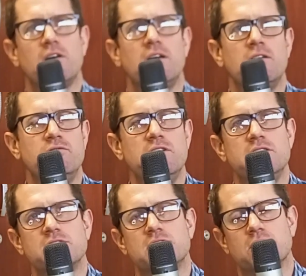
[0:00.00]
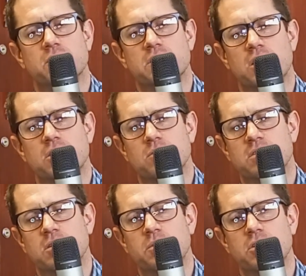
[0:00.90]
had a very interesting conversation
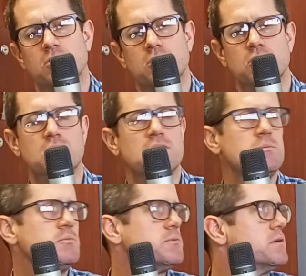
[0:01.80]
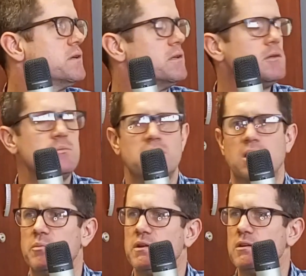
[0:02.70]
with somebody who grew up in
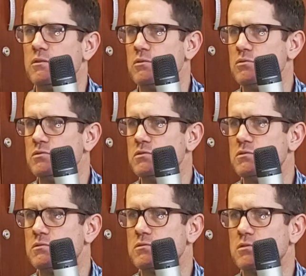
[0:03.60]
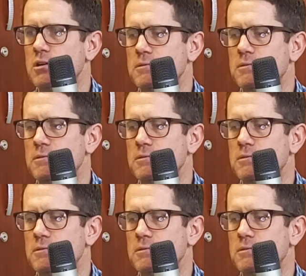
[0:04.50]
Palape, who's,